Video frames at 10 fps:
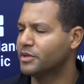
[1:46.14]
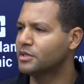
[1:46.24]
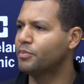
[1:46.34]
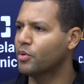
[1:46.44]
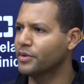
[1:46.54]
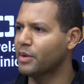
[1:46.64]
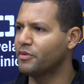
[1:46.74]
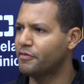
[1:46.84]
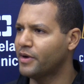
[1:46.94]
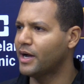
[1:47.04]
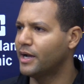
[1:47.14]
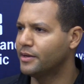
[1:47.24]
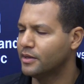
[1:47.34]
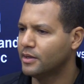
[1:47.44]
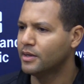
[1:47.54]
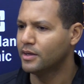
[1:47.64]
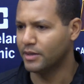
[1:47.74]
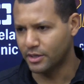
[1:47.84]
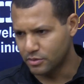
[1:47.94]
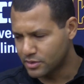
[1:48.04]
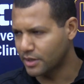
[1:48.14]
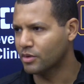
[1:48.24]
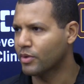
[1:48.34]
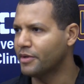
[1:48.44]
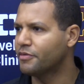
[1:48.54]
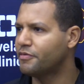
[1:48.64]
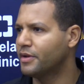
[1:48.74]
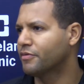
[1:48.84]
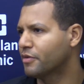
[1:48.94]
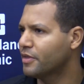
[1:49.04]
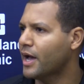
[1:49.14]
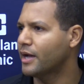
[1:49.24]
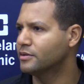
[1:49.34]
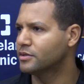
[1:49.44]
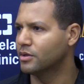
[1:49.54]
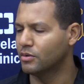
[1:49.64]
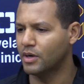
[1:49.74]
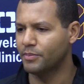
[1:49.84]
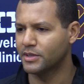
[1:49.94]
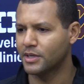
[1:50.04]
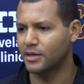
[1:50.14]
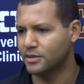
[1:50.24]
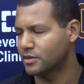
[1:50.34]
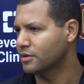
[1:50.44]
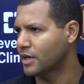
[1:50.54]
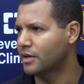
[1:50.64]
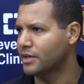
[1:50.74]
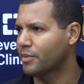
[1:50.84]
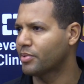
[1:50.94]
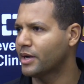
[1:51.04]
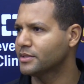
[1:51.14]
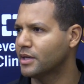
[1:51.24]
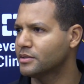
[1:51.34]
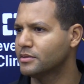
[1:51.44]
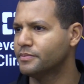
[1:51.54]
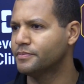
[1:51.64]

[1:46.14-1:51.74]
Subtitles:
it's important that we find, like you said, the right fit for that. And so I'm excited to start that process.